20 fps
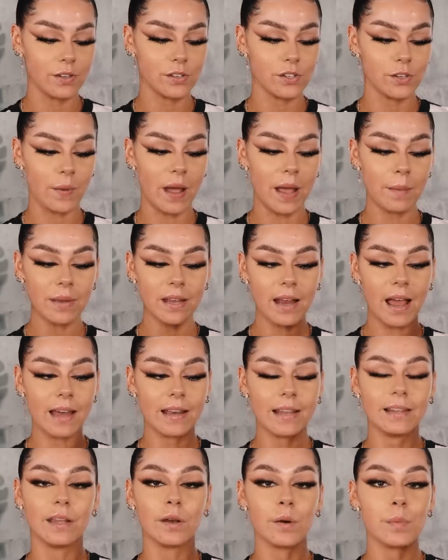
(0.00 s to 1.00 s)
So I'm gonna add
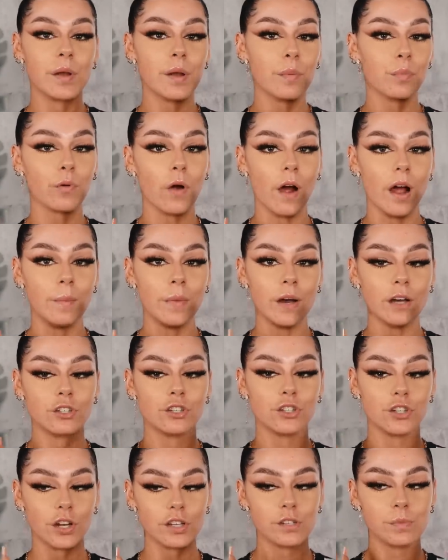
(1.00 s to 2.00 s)
a little bit of primer
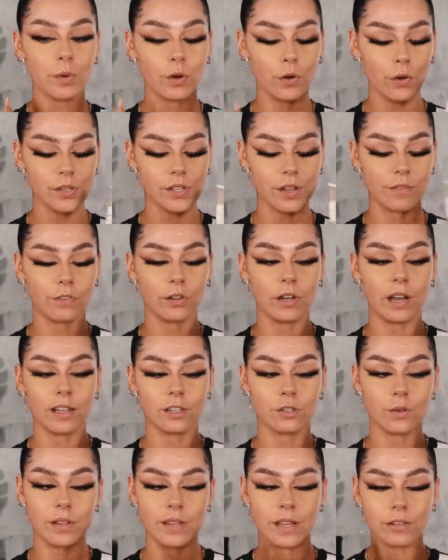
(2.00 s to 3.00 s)
just because I feel like
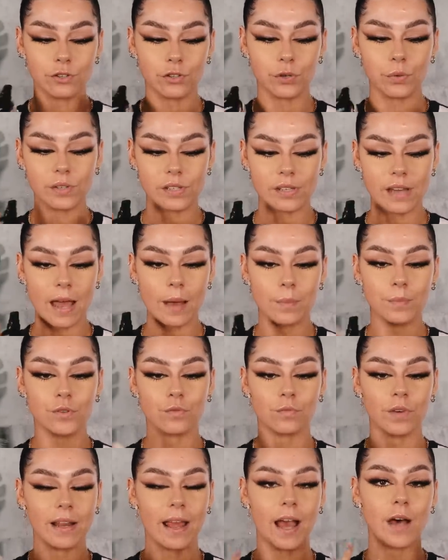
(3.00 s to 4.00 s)
doing these two steps
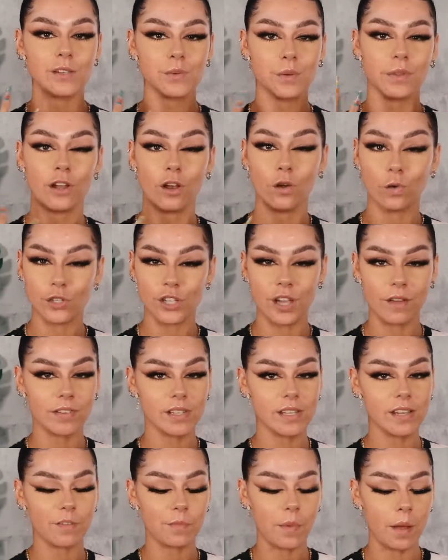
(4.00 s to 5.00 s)
really helps with the
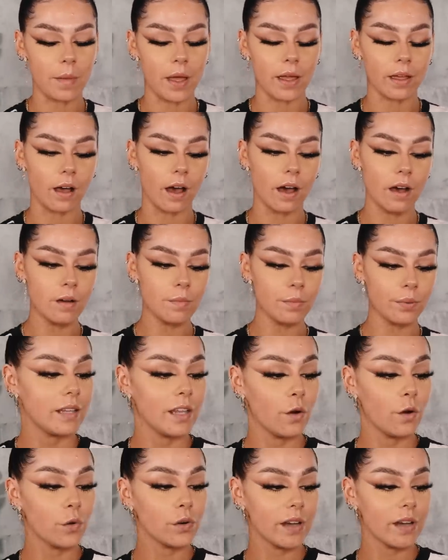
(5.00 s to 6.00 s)
longevity of my makeup.
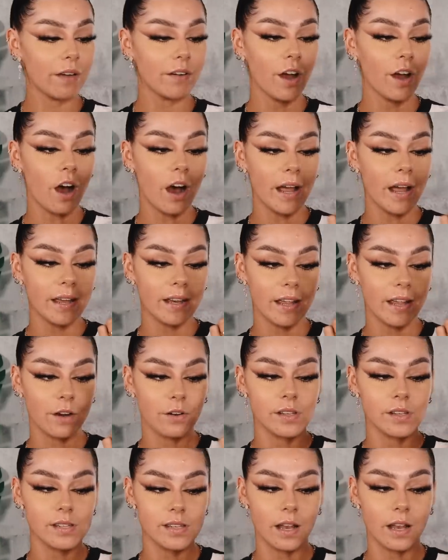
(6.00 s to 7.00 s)
The Ordinary High
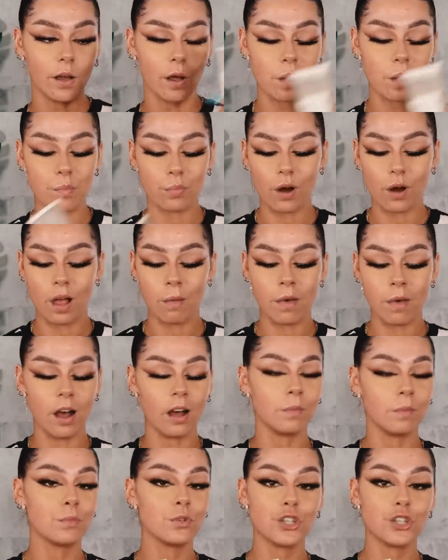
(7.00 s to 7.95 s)
Adherence Silicone Primer.